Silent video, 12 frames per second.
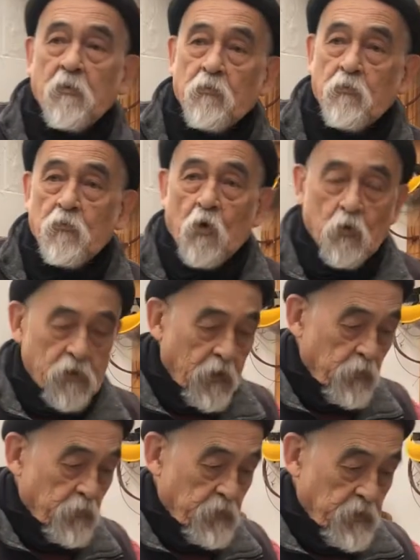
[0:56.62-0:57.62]
rolled
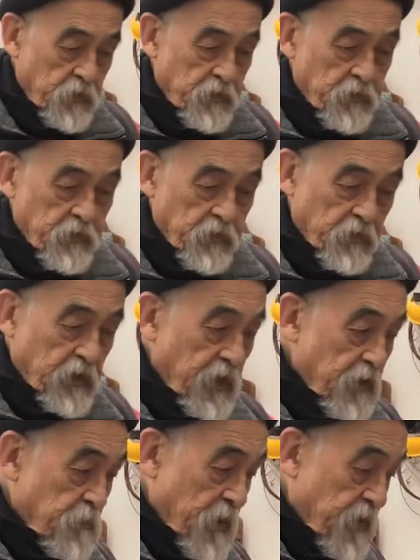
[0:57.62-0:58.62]
out the
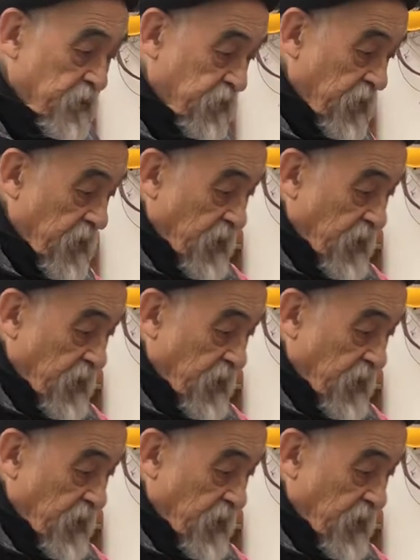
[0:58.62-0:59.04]
clay base,